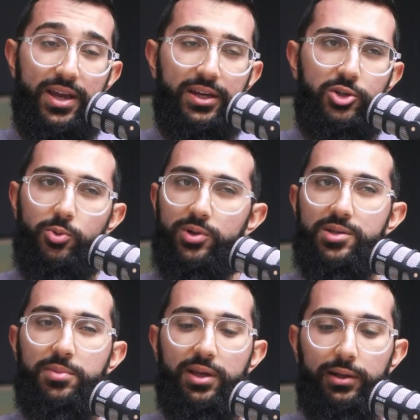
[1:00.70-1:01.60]
and you want
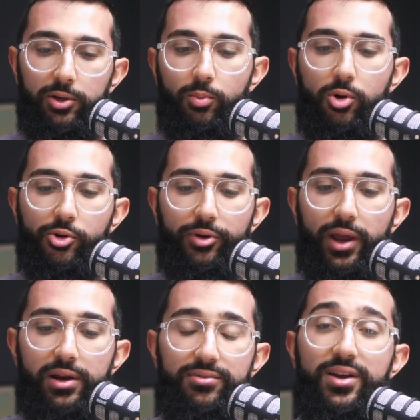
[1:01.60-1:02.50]
something a little more
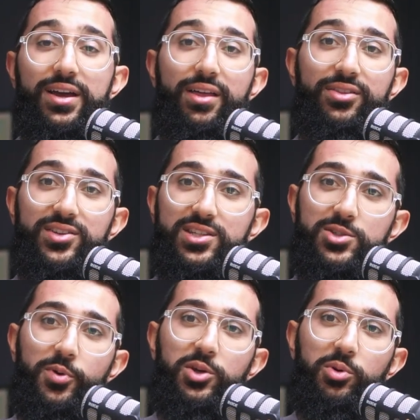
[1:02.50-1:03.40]
creative. This is
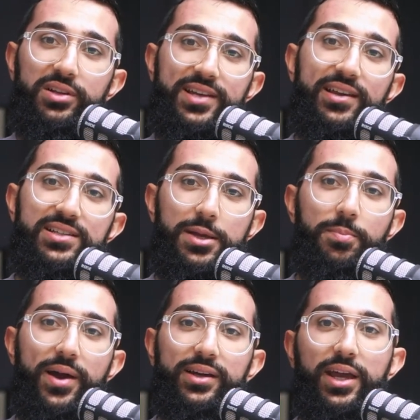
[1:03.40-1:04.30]
where you want to take a step
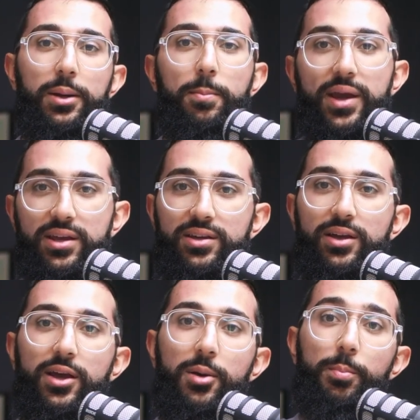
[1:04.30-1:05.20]
back and make
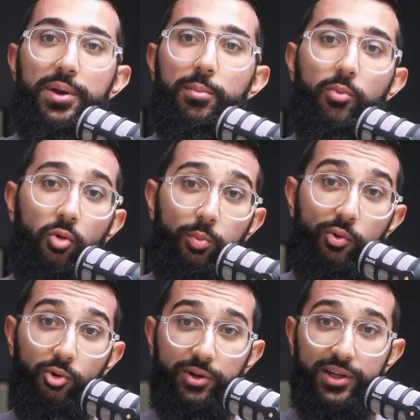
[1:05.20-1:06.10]
it a bit more
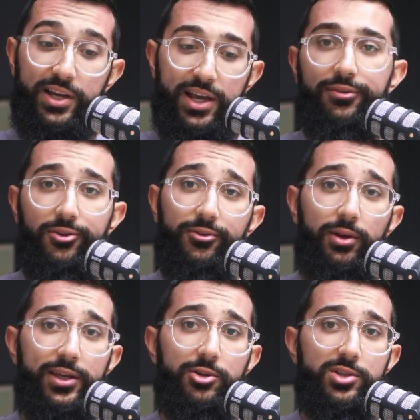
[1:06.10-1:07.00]
broad. If you feel
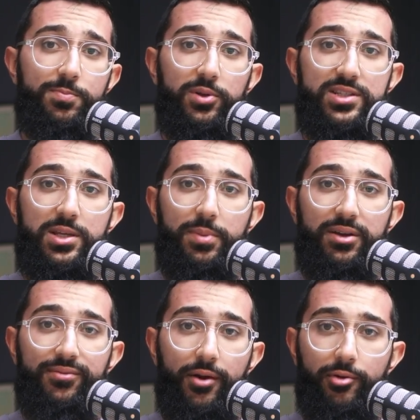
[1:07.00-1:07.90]
like your responses are
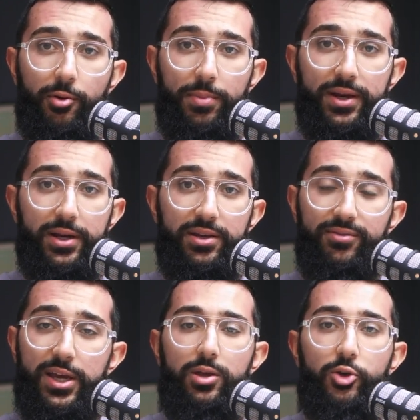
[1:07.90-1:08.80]
being very repetitive,
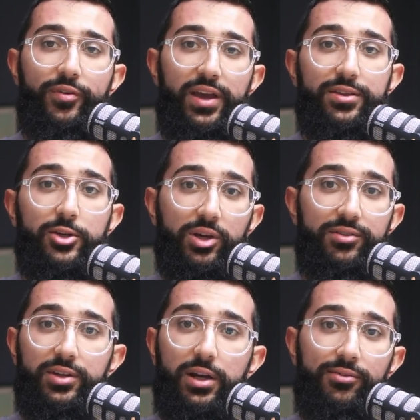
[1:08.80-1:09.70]
you've either not
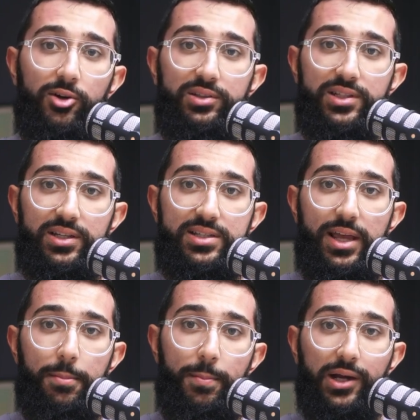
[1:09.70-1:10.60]
given enough context
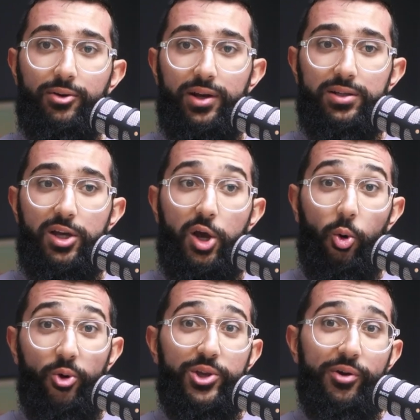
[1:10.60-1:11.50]
and background,
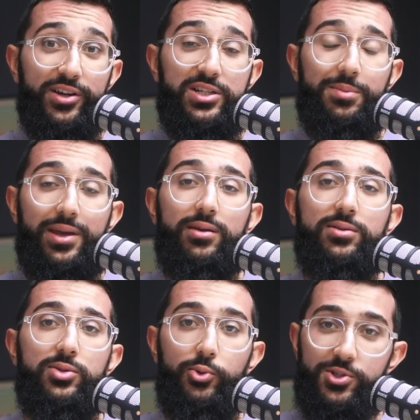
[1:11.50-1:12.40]
or you're actually being
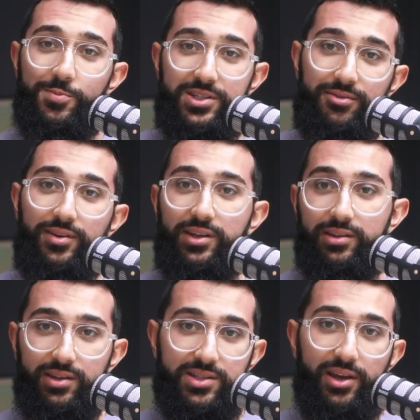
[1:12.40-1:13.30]
too specific
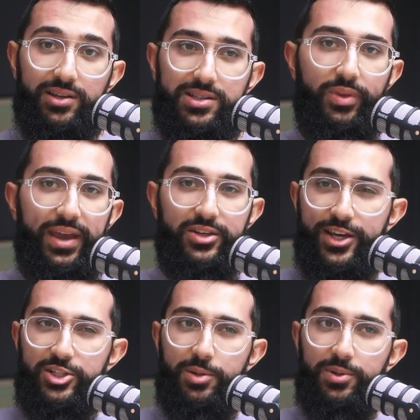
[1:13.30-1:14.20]
in this case. And
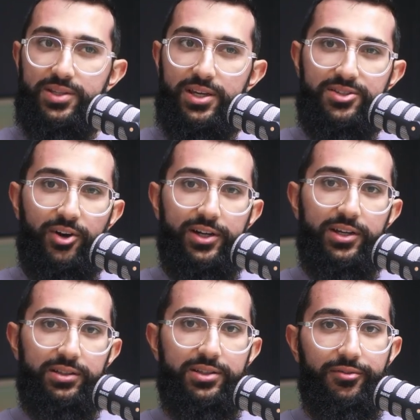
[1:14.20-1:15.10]
ChatGPT is finding
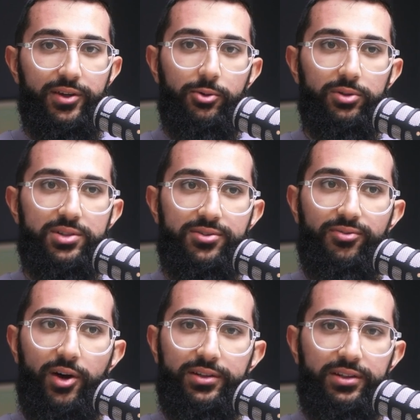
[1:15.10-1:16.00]
it difficult to
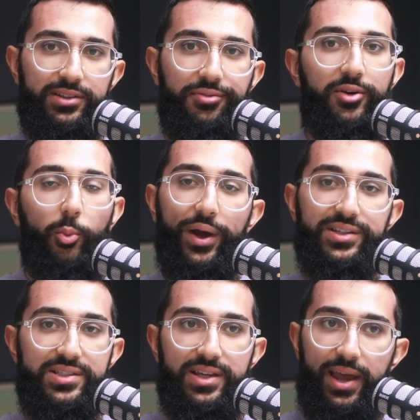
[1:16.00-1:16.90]
find different
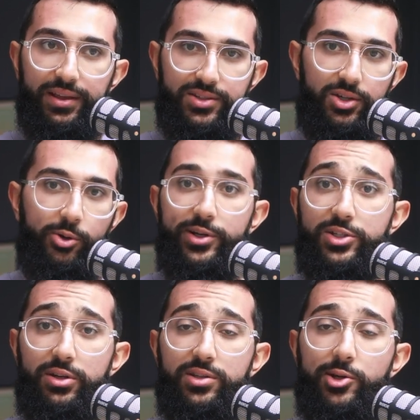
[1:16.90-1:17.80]
ways to answer your
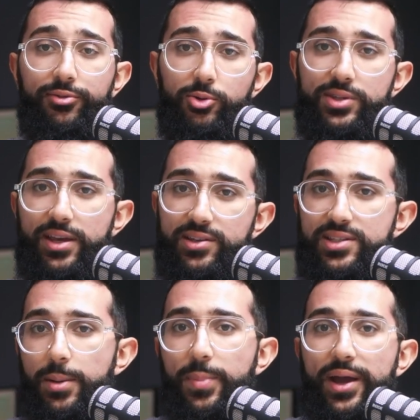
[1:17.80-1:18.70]
question. So if you take a
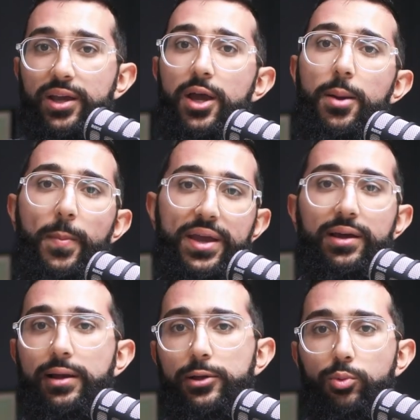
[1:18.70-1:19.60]
step back, make
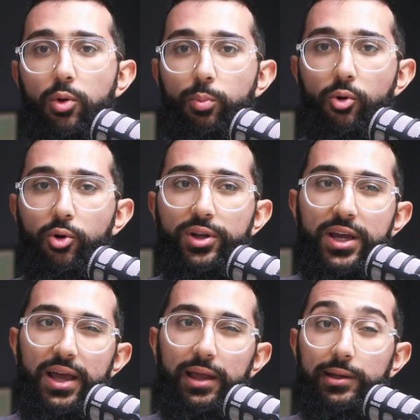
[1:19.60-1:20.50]
it a little more broad,
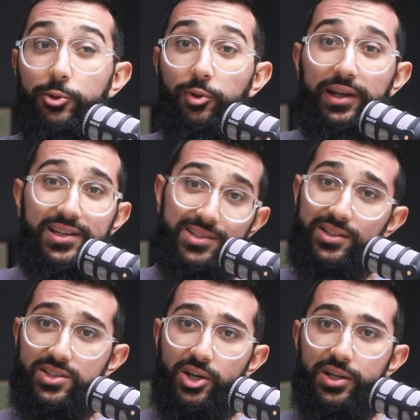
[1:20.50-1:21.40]
a little less
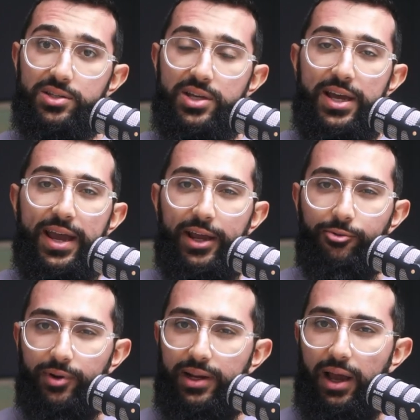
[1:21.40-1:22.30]
concise, and
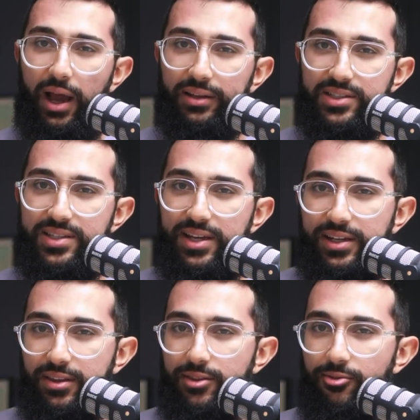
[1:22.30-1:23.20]
really
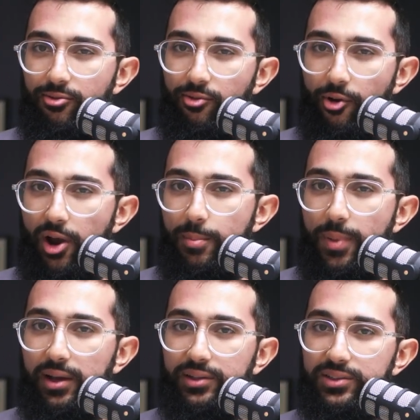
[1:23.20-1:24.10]
understanding the right
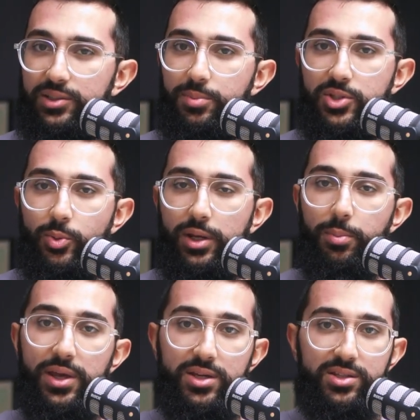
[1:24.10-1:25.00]
balance between
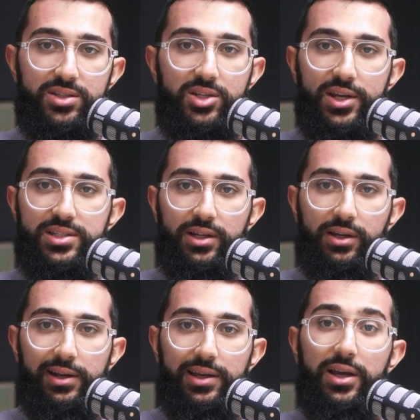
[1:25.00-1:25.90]
being concise and
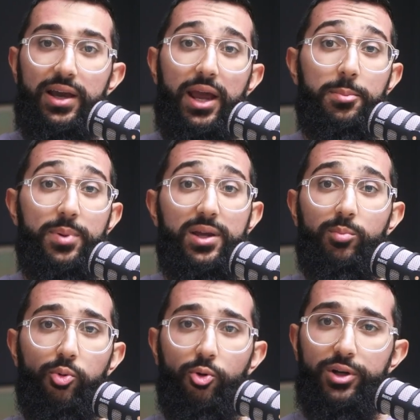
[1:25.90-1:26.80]
clear and being
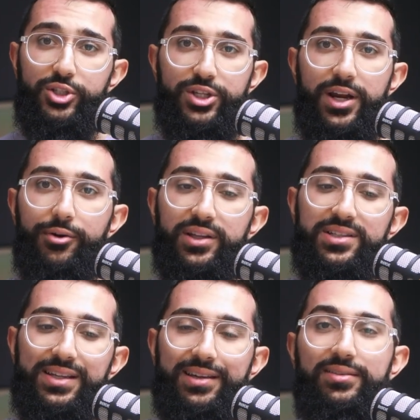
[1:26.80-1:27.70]
broad and generic
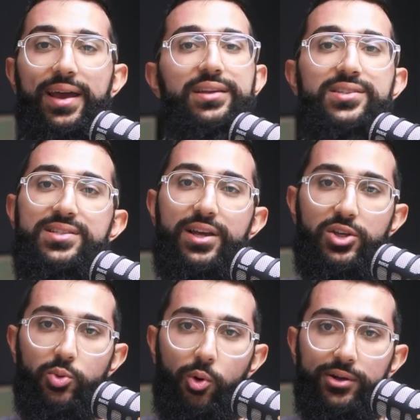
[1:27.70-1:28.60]
to get the answers that
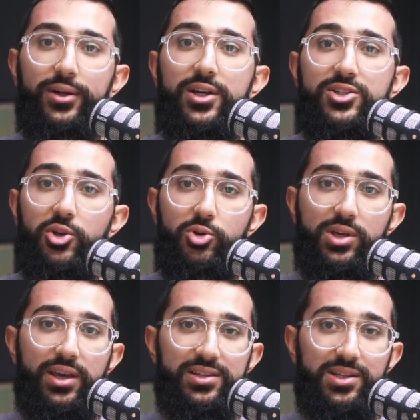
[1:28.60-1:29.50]
you want. So you
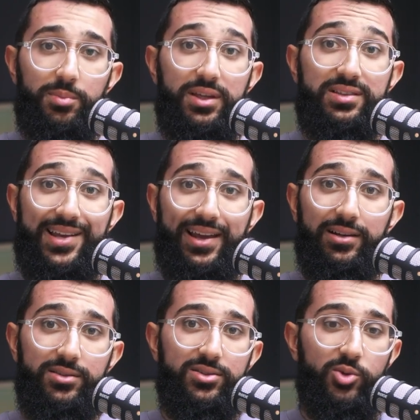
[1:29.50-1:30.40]
can get something
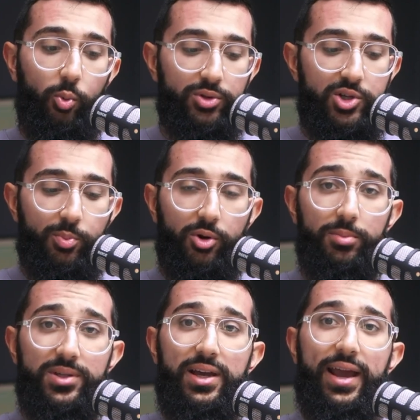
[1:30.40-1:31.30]
tailored towards your
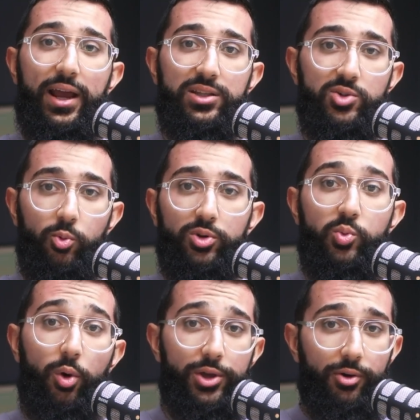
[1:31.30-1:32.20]
prompt and towards
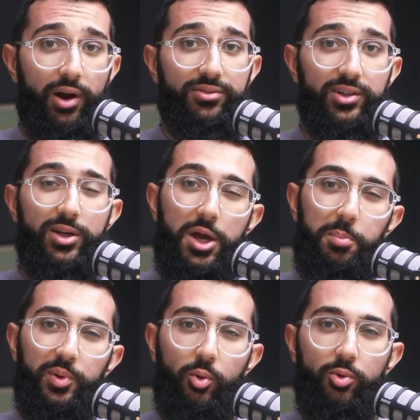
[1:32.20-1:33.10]
what you're after,
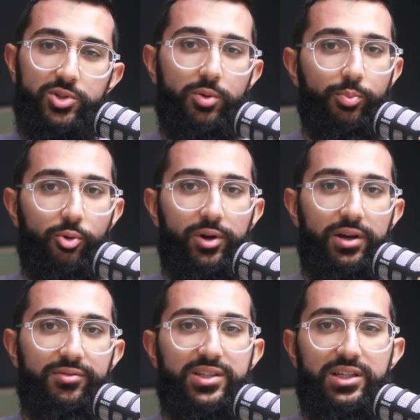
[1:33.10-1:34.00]
but also broad
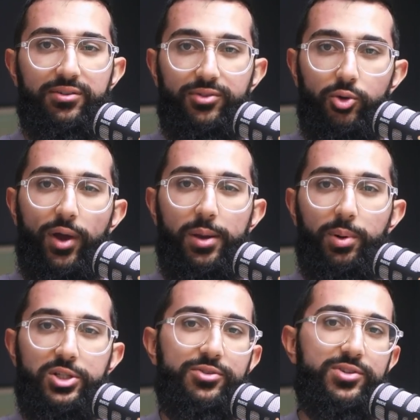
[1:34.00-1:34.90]
enough to give you a
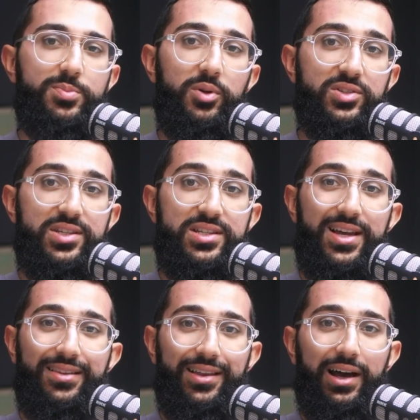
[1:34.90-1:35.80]
bunch of responses
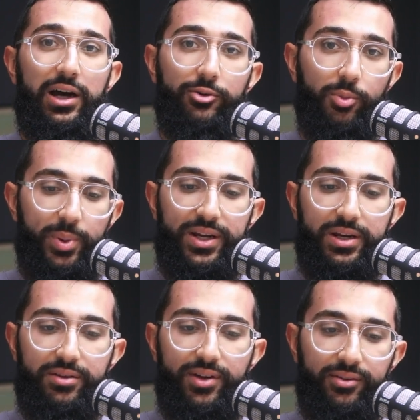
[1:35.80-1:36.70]
that aren't
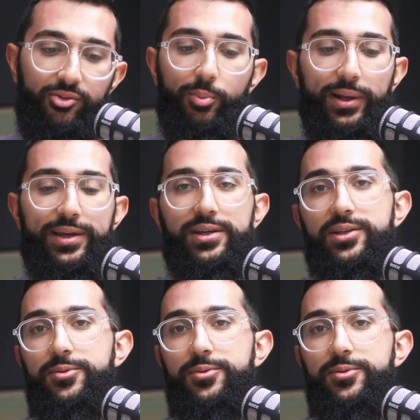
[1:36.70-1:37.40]
repetitive and formulaic.